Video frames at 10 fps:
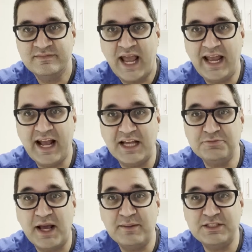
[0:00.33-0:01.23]
Hey guys,
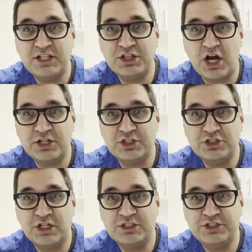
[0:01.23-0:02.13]
my name is Dr.
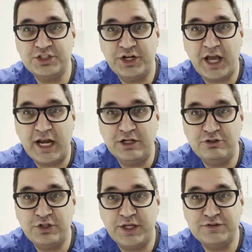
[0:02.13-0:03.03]
John Jazayeri, and in
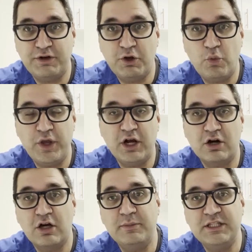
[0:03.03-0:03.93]
today's video, we are
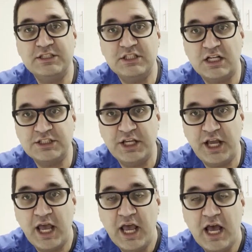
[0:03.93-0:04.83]
going to be
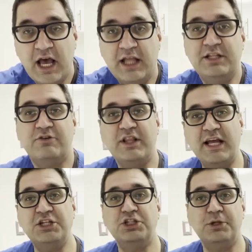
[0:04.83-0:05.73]
discussing the
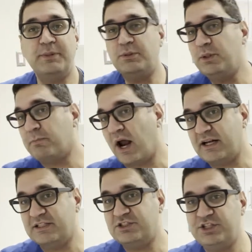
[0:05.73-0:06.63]
relationship between
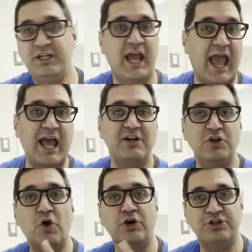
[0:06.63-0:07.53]
pregnancy and
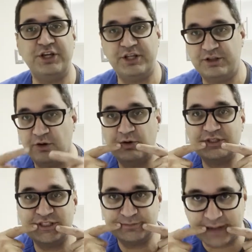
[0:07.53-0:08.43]
your teeth, your
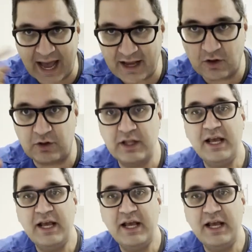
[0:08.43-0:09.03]
smile.